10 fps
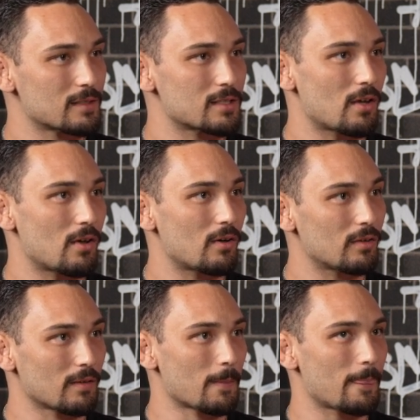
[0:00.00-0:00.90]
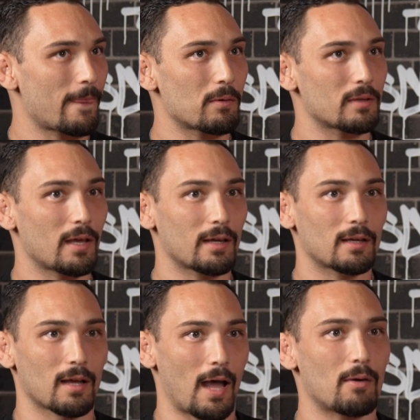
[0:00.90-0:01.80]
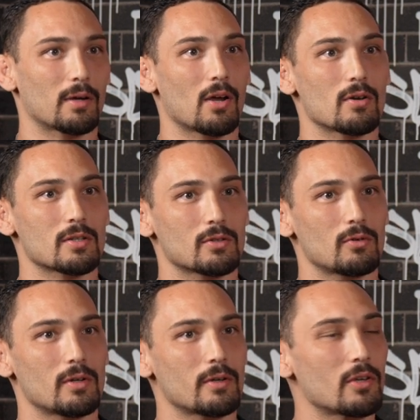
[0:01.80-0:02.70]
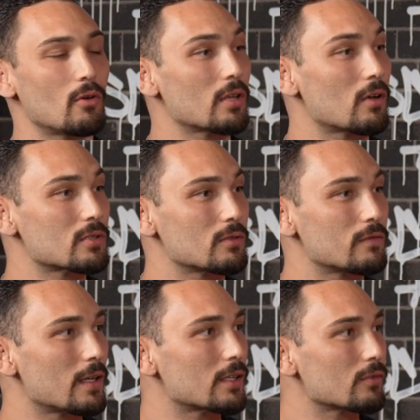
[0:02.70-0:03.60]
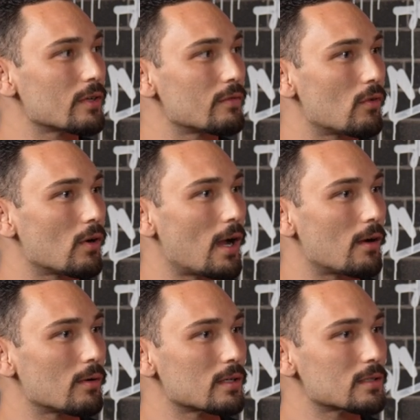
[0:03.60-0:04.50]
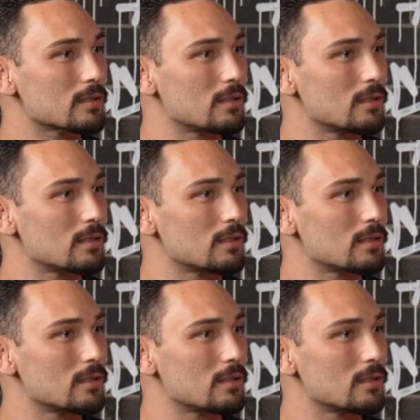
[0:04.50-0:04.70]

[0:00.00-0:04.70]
So they would I would go to school, and you only go to school for like 3-4 hours.